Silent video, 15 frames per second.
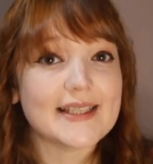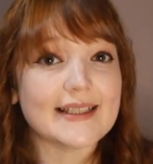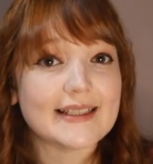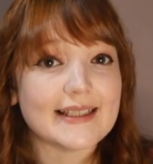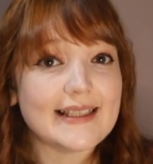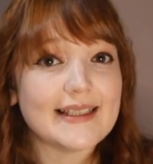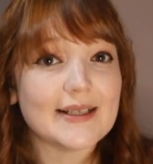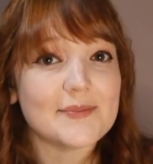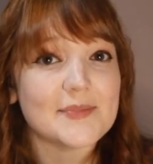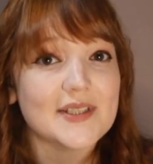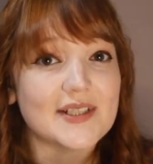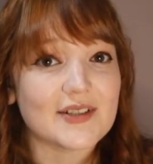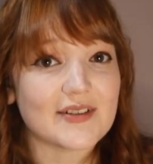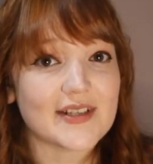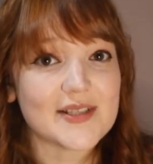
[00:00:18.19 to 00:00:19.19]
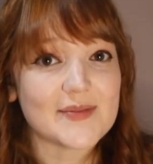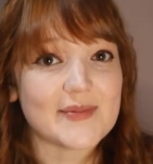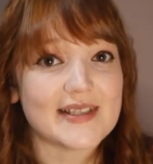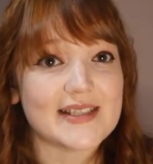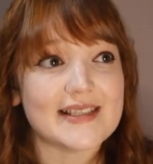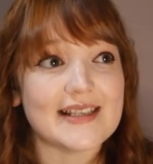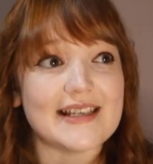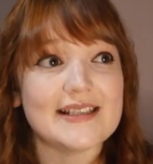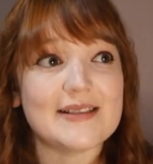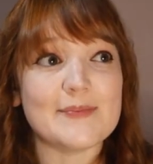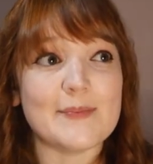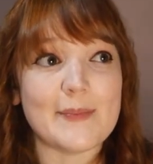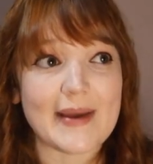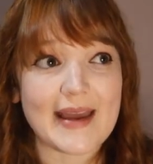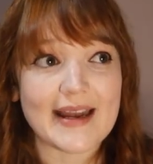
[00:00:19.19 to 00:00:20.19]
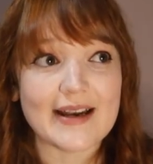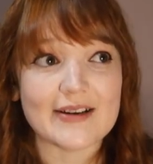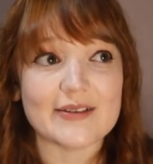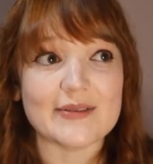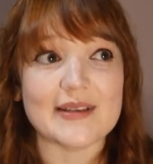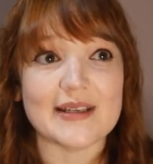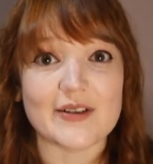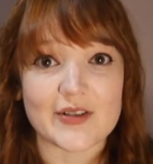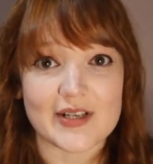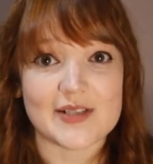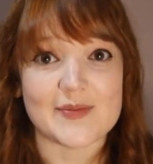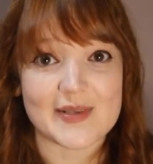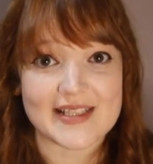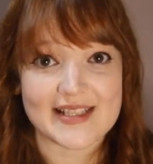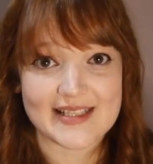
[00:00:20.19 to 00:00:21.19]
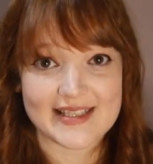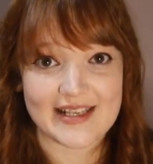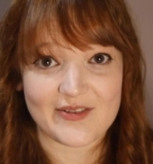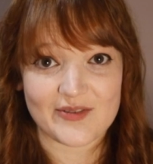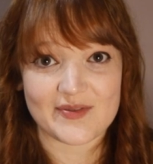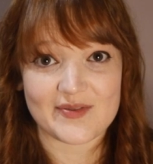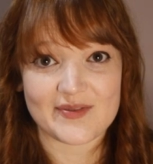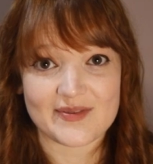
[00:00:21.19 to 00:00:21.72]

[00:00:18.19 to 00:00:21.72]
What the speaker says: lead up to Christmas is better than Christmas itself.